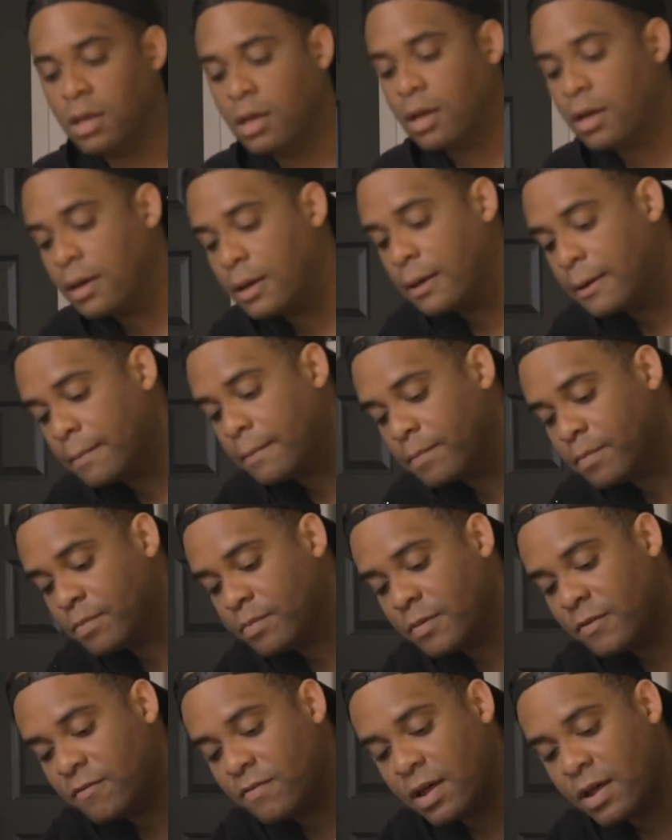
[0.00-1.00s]

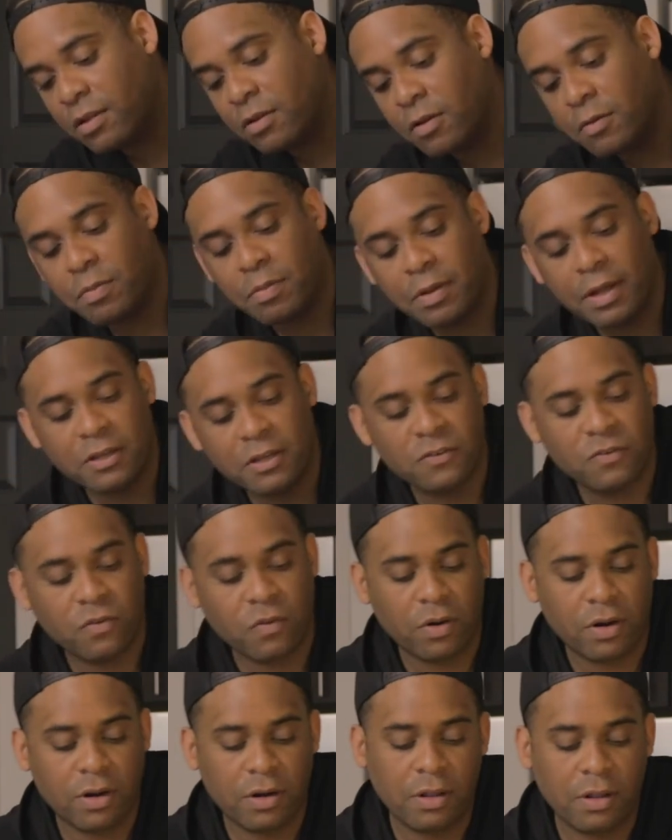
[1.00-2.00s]
Find a little place
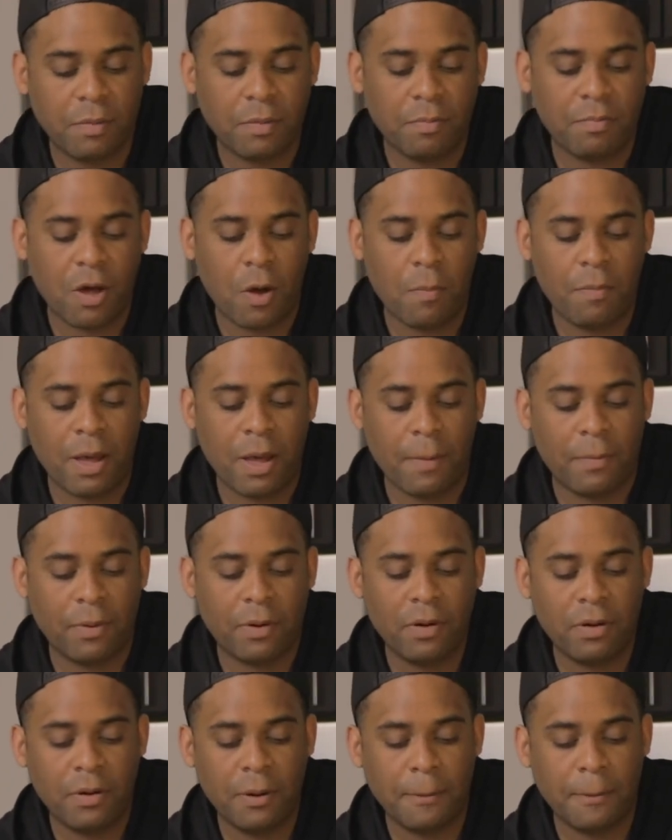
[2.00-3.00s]
for it. A bell
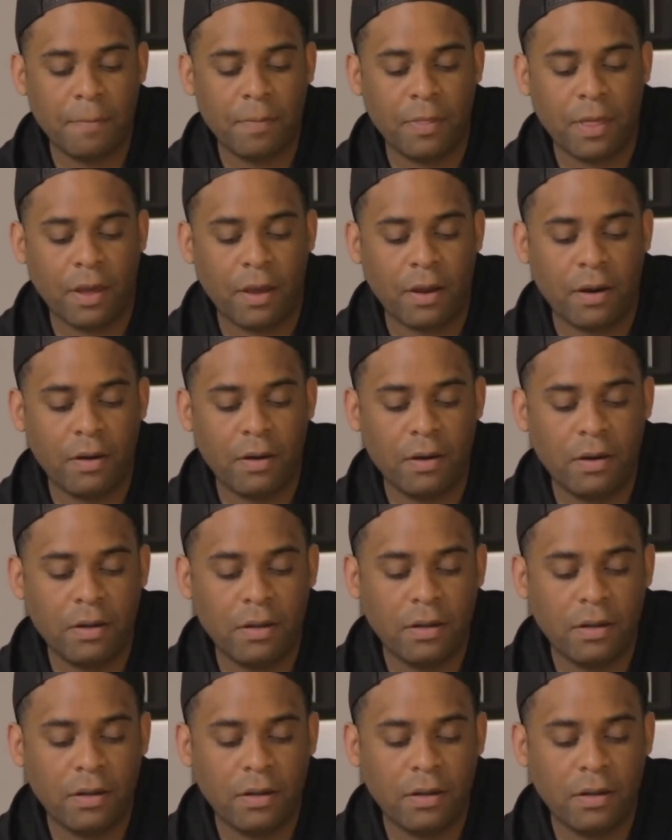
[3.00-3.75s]
pepper there.